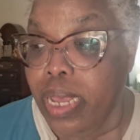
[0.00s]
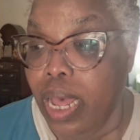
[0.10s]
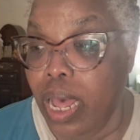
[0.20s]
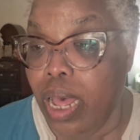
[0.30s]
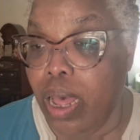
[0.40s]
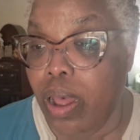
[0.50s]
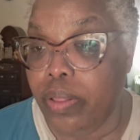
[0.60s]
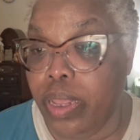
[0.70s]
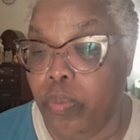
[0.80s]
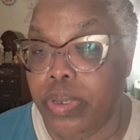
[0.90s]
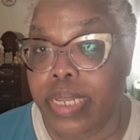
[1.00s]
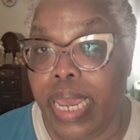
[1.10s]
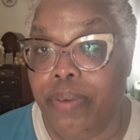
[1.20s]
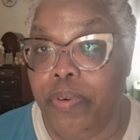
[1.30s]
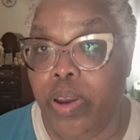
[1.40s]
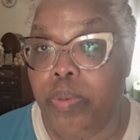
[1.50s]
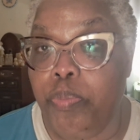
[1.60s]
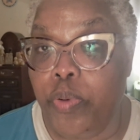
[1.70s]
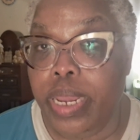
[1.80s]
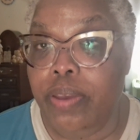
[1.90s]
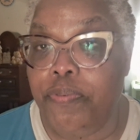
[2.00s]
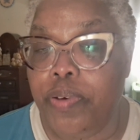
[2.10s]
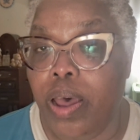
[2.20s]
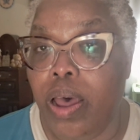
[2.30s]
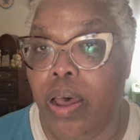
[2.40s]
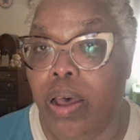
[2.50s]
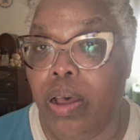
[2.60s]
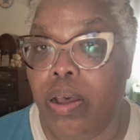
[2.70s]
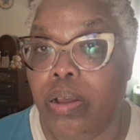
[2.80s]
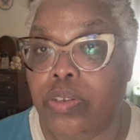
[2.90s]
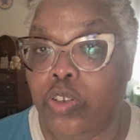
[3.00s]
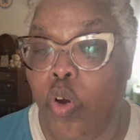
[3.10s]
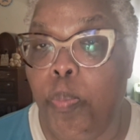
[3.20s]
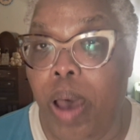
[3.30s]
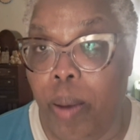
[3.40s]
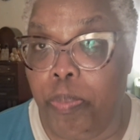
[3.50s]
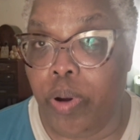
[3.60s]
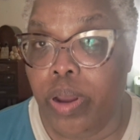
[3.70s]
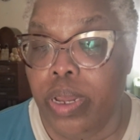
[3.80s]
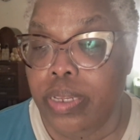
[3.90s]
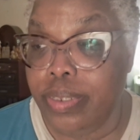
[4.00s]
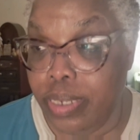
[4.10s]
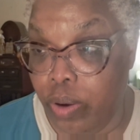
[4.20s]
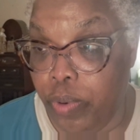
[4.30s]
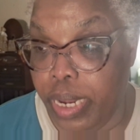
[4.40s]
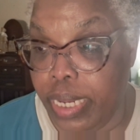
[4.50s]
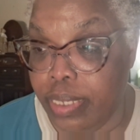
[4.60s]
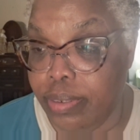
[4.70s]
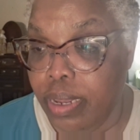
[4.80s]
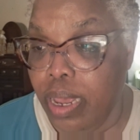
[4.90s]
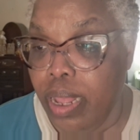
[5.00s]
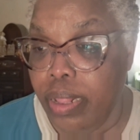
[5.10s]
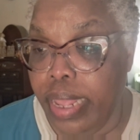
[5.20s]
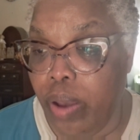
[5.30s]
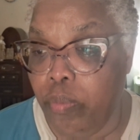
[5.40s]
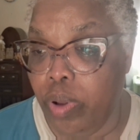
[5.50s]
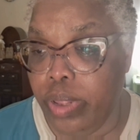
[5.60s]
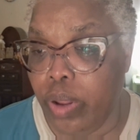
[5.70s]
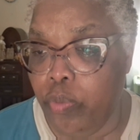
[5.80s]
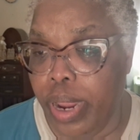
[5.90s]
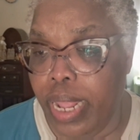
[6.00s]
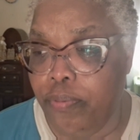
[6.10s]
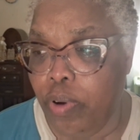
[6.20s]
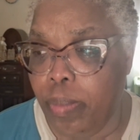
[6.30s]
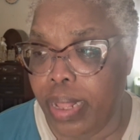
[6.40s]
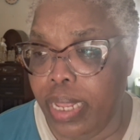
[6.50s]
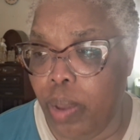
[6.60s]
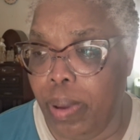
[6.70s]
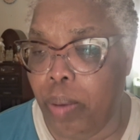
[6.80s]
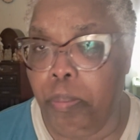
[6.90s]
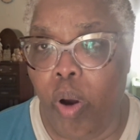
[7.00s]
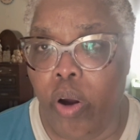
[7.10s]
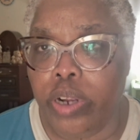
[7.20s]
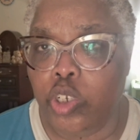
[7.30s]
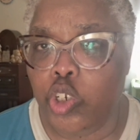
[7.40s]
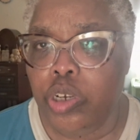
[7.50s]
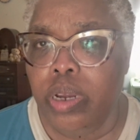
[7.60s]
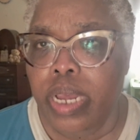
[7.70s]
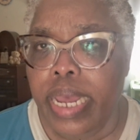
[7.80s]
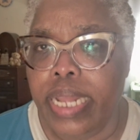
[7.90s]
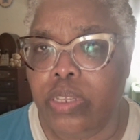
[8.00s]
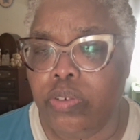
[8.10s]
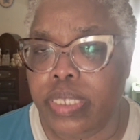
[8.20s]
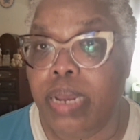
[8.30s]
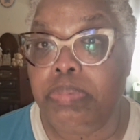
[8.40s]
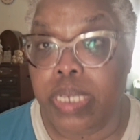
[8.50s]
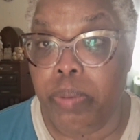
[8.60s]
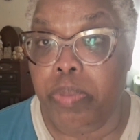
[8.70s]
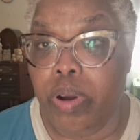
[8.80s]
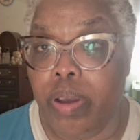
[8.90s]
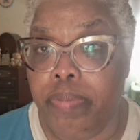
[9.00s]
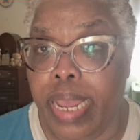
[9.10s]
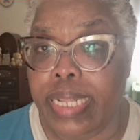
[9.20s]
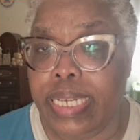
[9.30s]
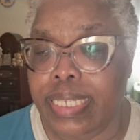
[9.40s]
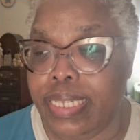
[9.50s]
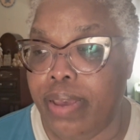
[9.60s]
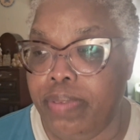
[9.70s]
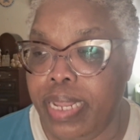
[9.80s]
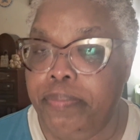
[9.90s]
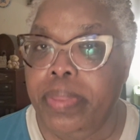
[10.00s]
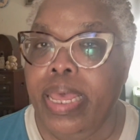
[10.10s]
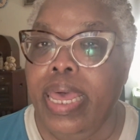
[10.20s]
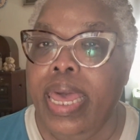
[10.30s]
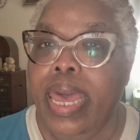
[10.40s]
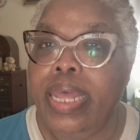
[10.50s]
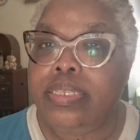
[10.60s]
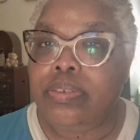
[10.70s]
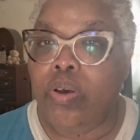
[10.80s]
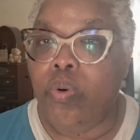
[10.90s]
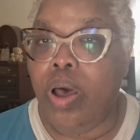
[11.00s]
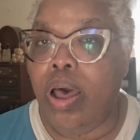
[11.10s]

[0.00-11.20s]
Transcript: there was a very brief, soap opera series that ran from, I think, about March until September of 1970. And so,